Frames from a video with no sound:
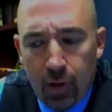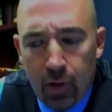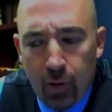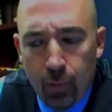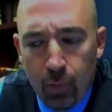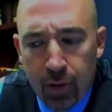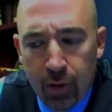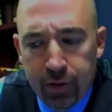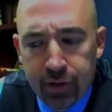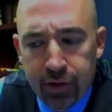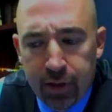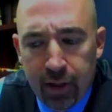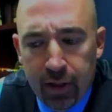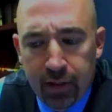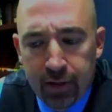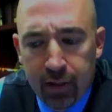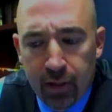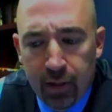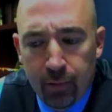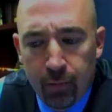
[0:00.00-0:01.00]
which I
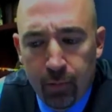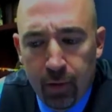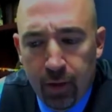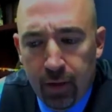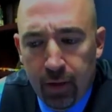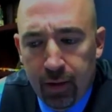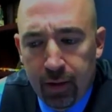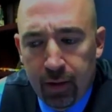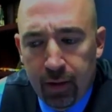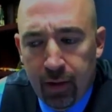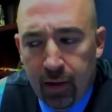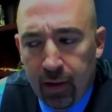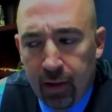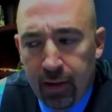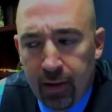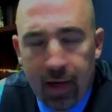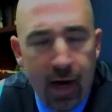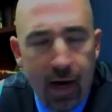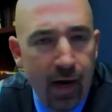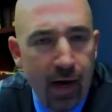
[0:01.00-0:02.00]
think was
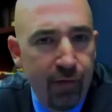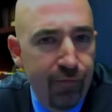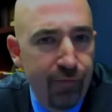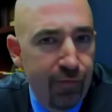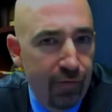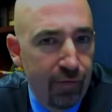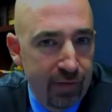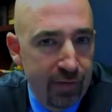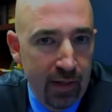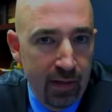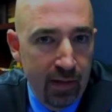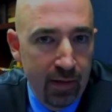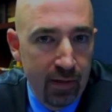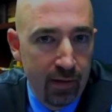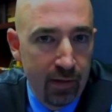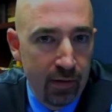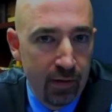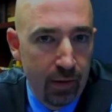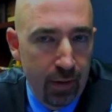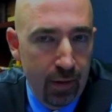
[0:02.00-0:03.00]
9/15,
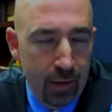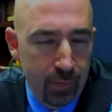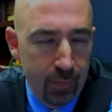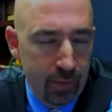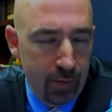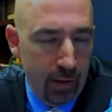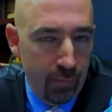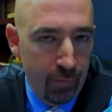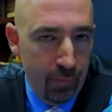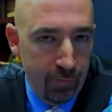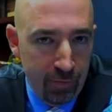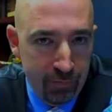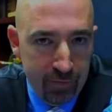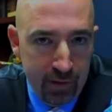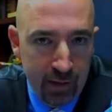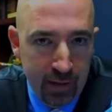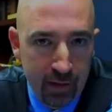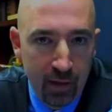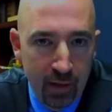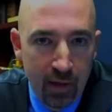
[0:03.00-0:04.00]
September
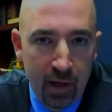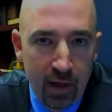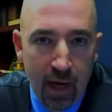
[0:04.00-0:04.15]
15th.